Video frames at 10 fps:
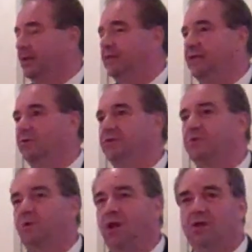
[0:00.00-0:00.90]
Deals
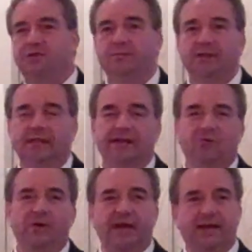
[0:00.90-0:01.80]
that will ultimately
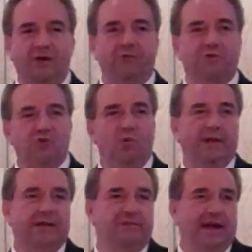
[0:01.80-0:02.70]
create over
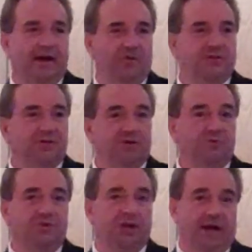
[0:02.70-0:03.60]
20,000
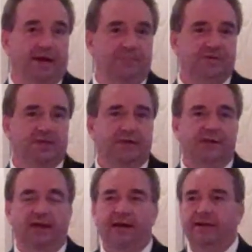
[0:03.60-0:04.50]
new jobs
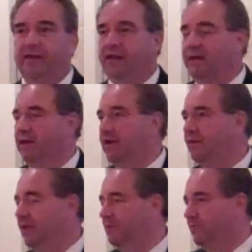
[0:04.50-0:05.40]
in
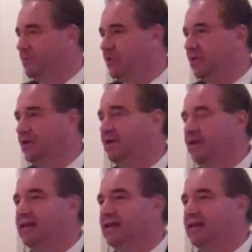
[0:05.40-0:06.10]
Virginia.